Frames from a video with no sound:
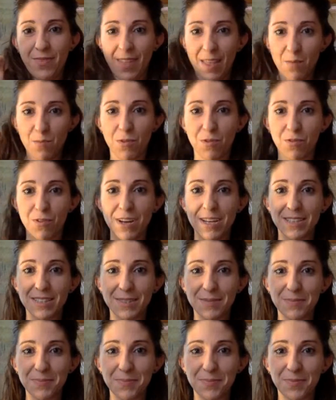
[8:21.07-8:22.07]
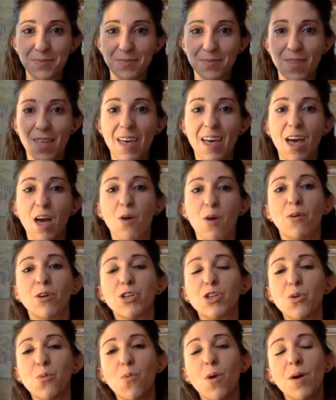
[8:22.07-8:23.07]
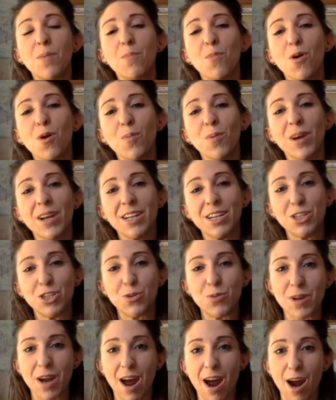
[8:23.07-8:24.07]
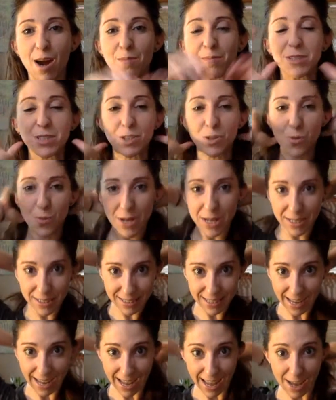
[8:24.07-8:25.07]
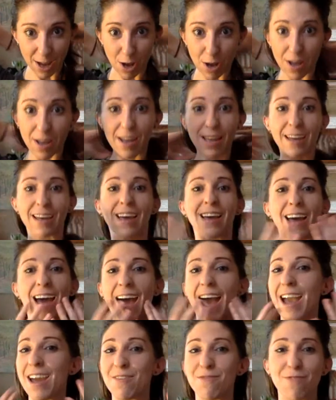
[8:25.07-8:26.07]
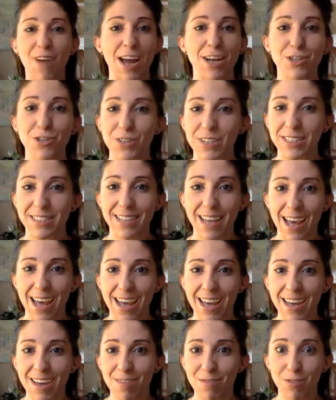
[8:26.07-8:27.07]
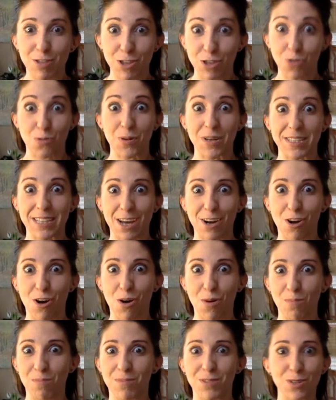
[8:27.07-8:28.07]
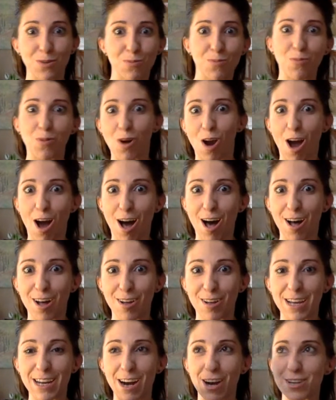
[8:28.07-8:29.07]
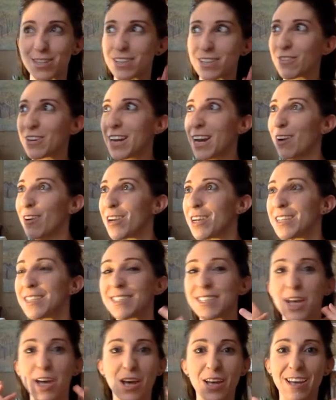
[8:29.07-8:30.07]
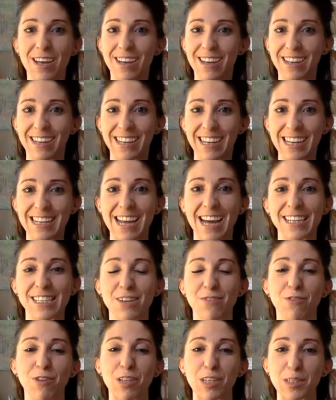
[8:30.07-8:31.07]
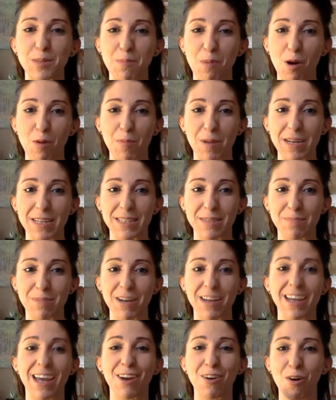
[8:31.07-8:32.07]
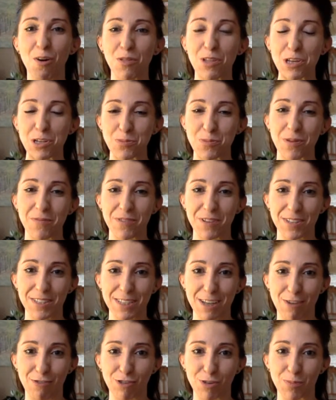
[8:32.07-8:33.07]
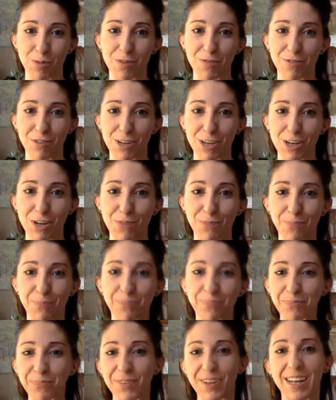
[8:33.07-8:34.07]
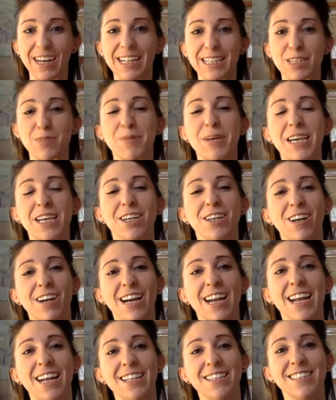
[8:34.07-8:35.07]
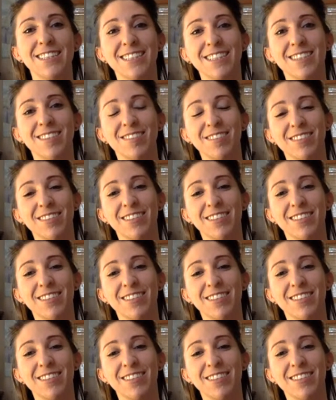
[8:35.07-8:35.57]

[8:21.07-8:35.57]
And we'll freeze. And we'll do one more. We're going to do an arm squeeze. I invite you to say squeeze at home. So we're all in our different areas connected for this moment. But again, only do what feels comfortable for you. Getting some heat in our hands.